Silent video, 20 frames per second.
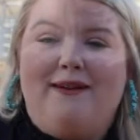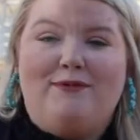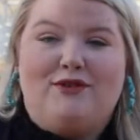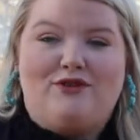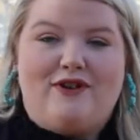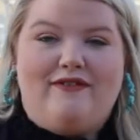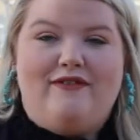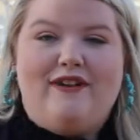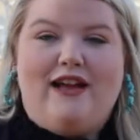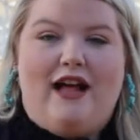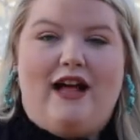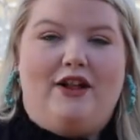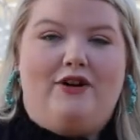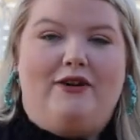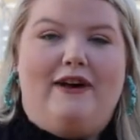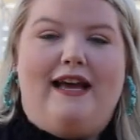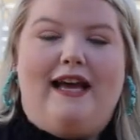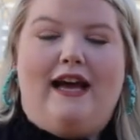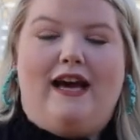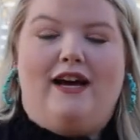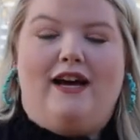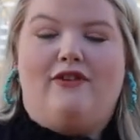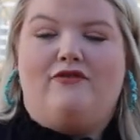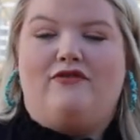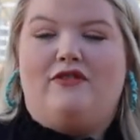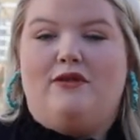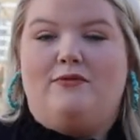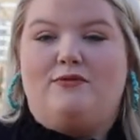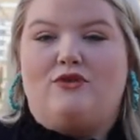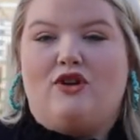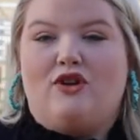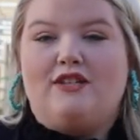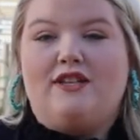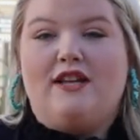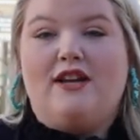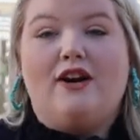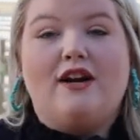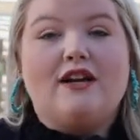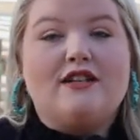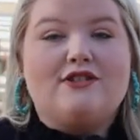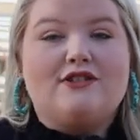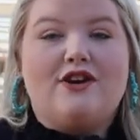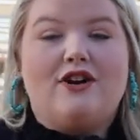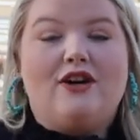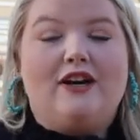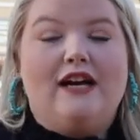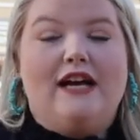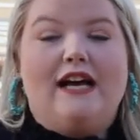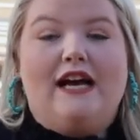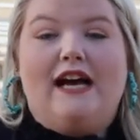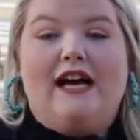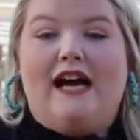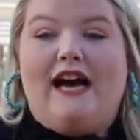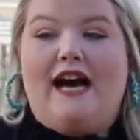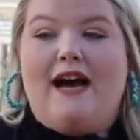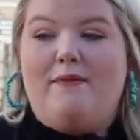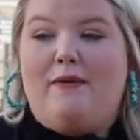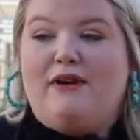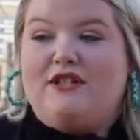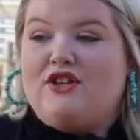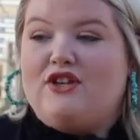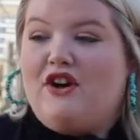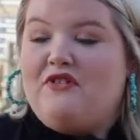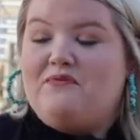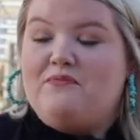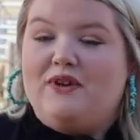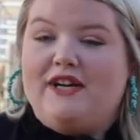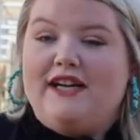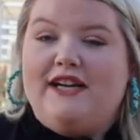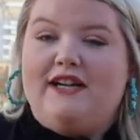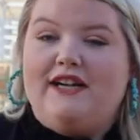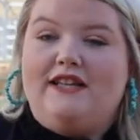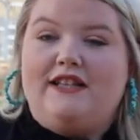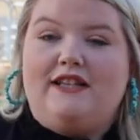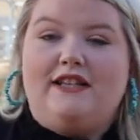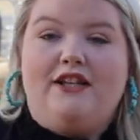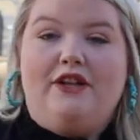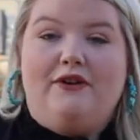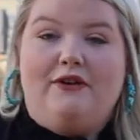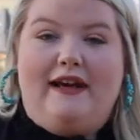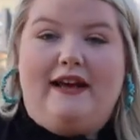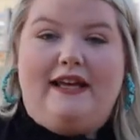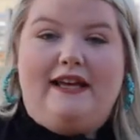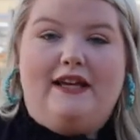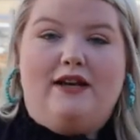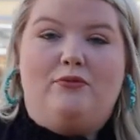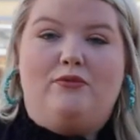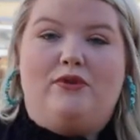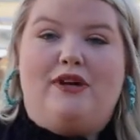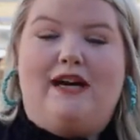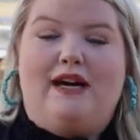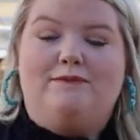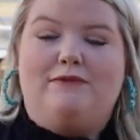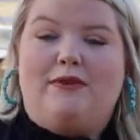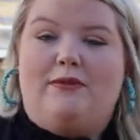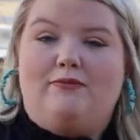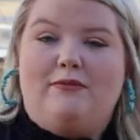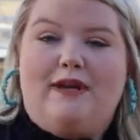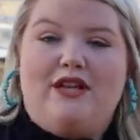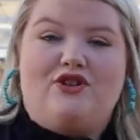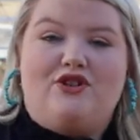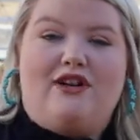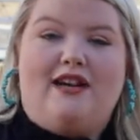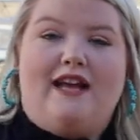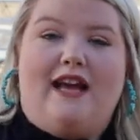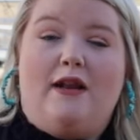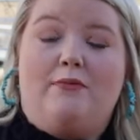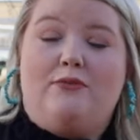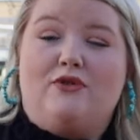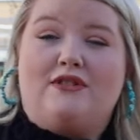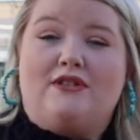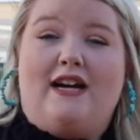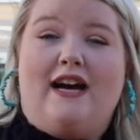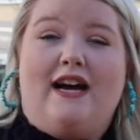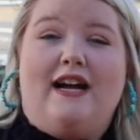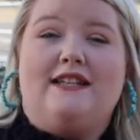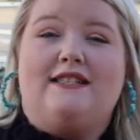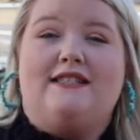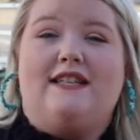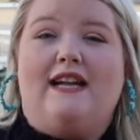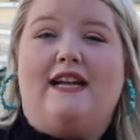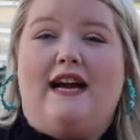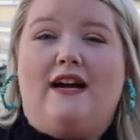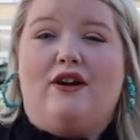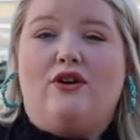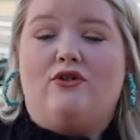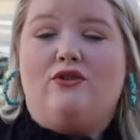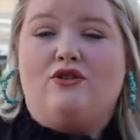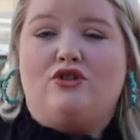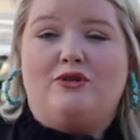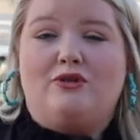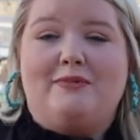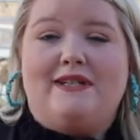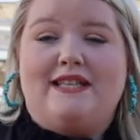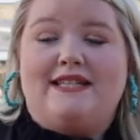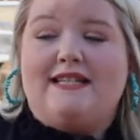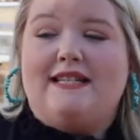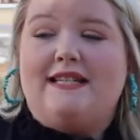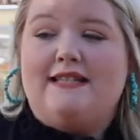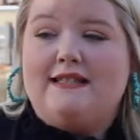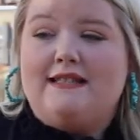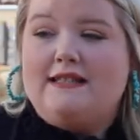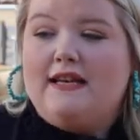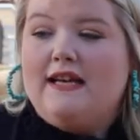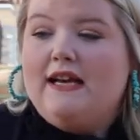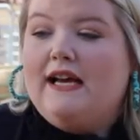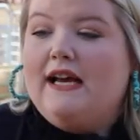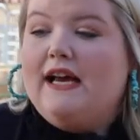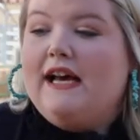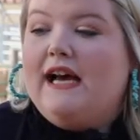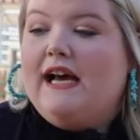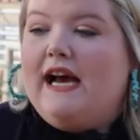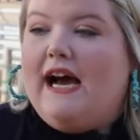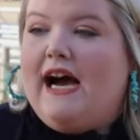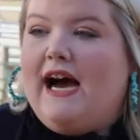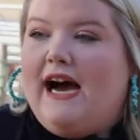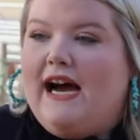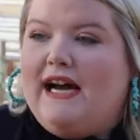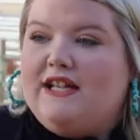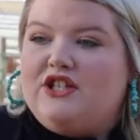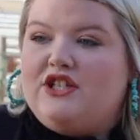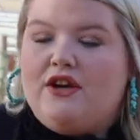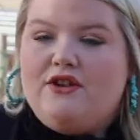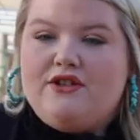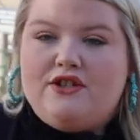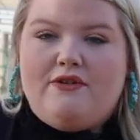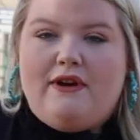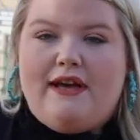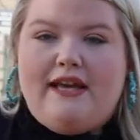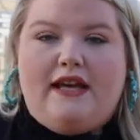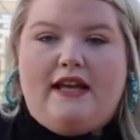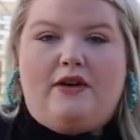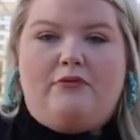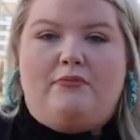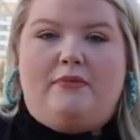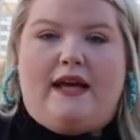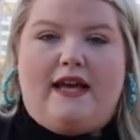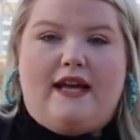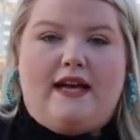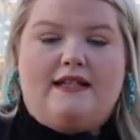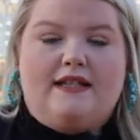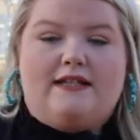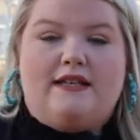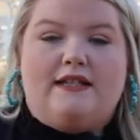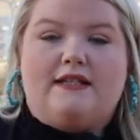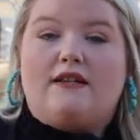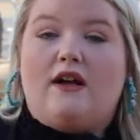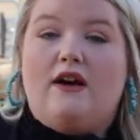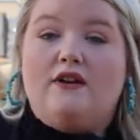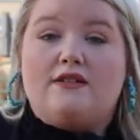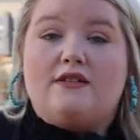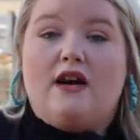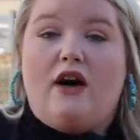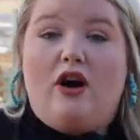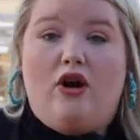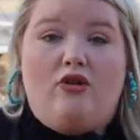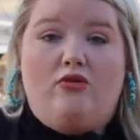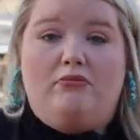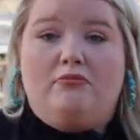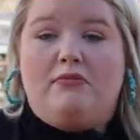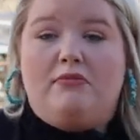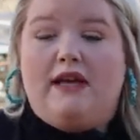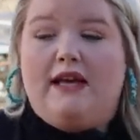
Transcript: name is Rayvin Callaway. I'm from Star City, Arkansas. I'm a sophomore here at UAM where I'm double majoring in animal science and agriculture business. I chose UAM because it's close to home.